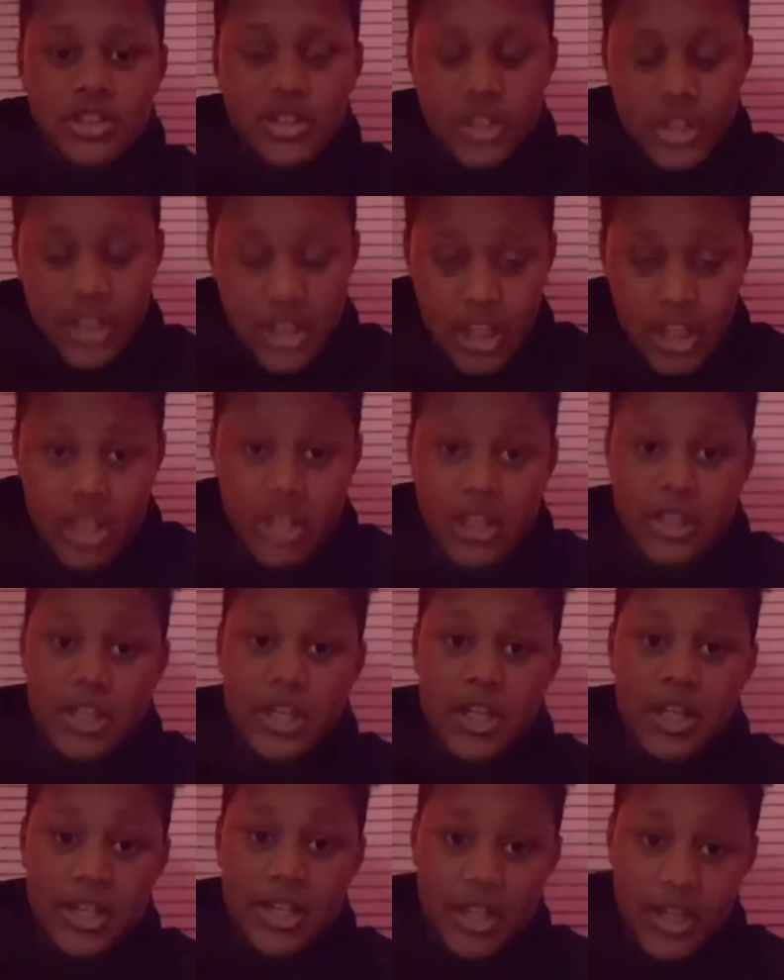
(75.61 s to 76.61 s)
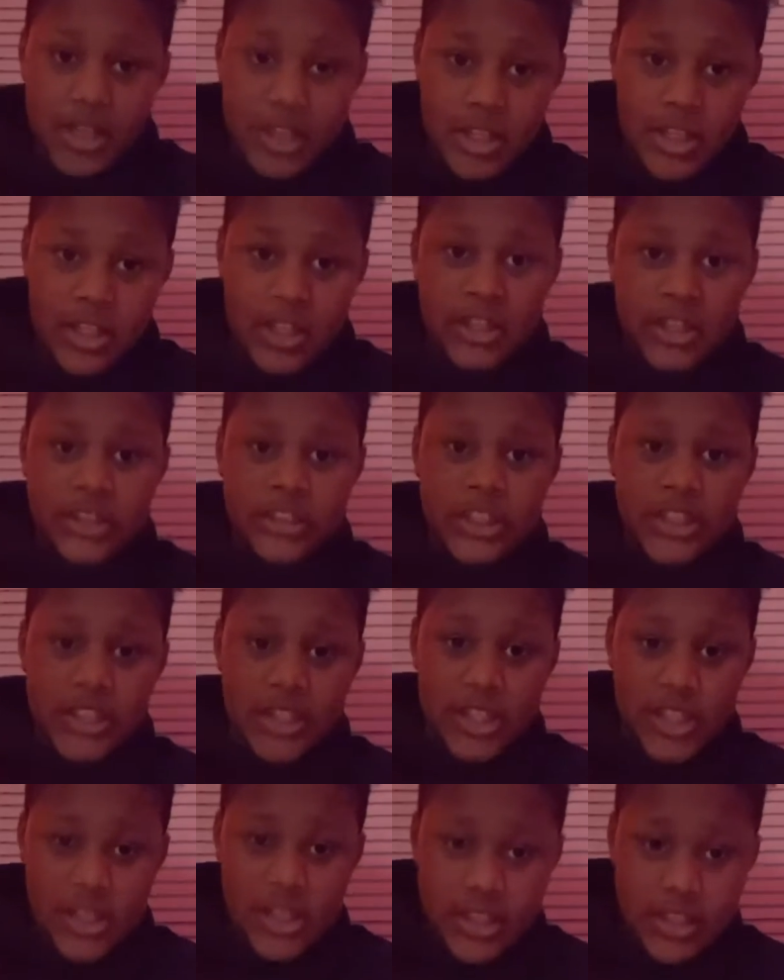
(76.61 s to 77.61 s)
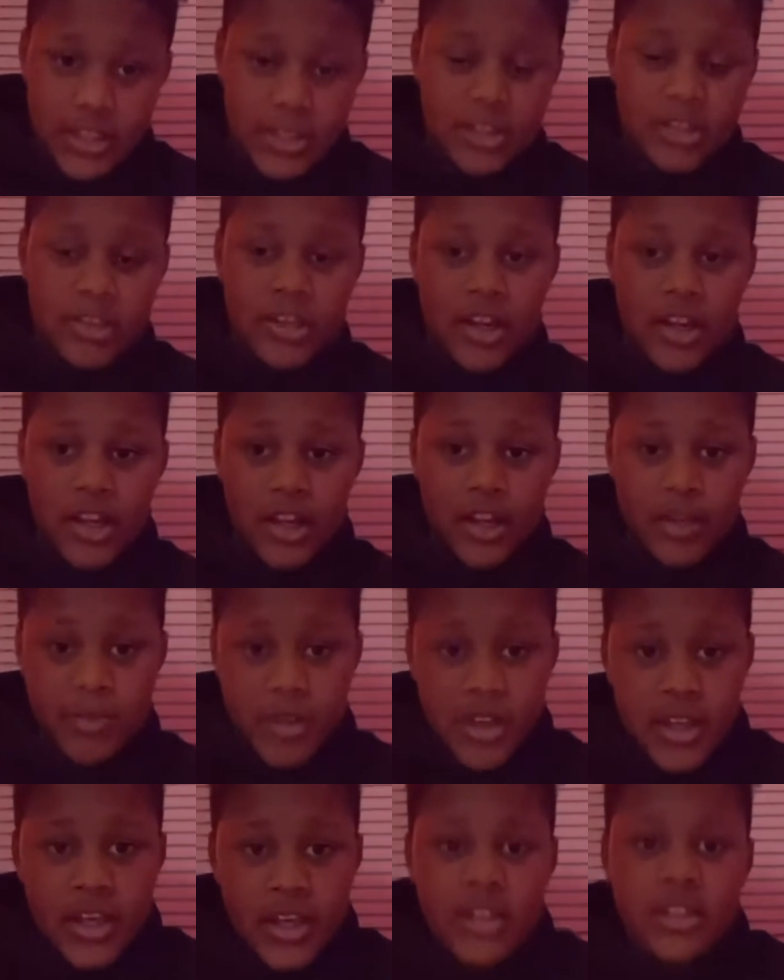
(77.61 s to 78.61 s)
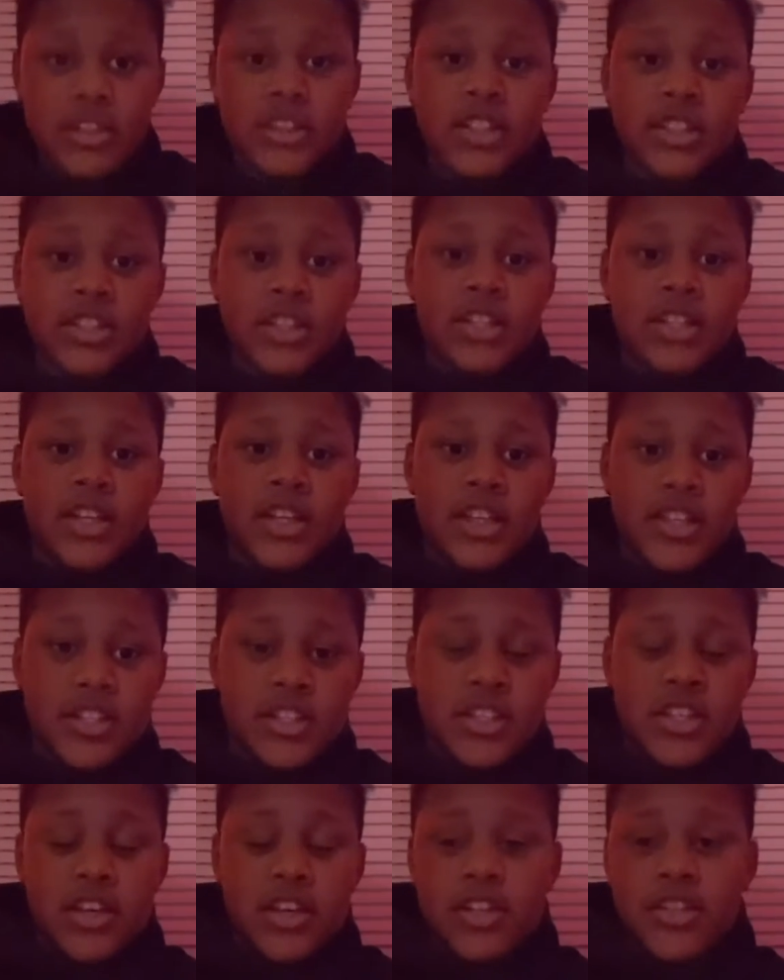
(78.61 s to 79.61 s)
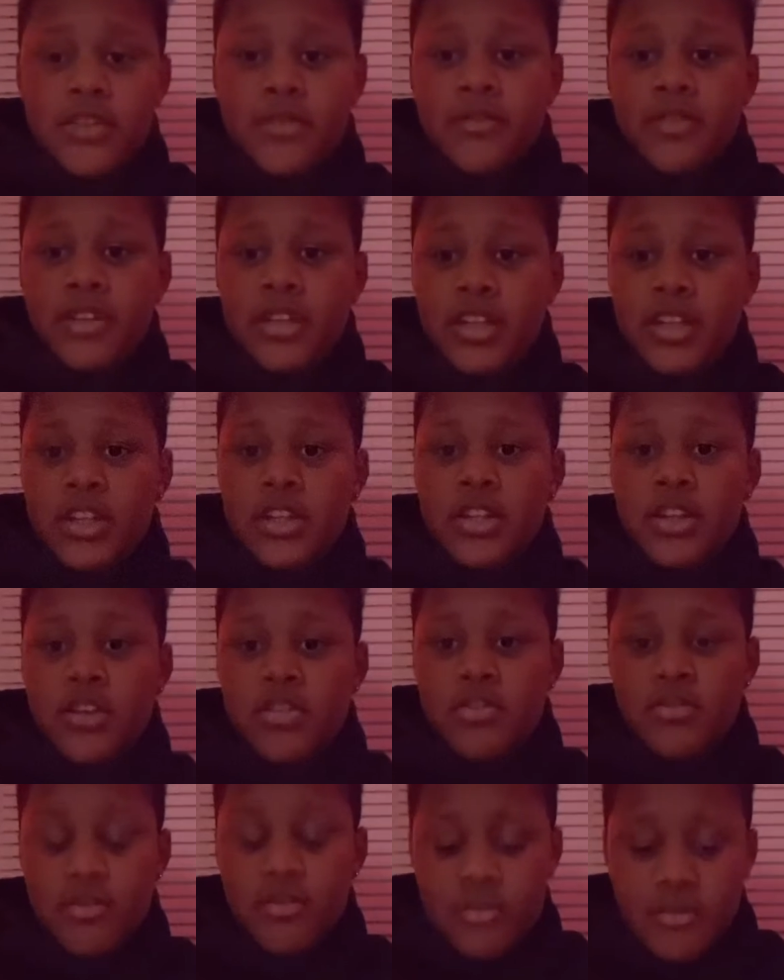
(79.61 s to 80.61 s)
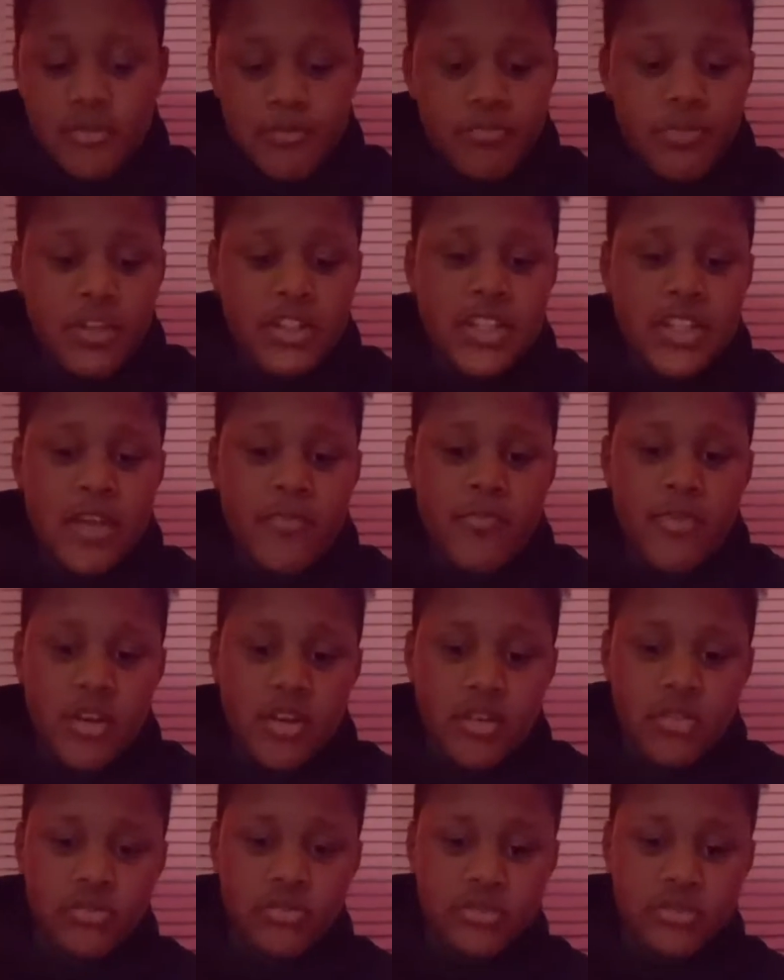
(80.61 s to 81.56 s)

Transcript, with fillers: Hey, like and, and subscribe. Hey, share this video. Press that bell.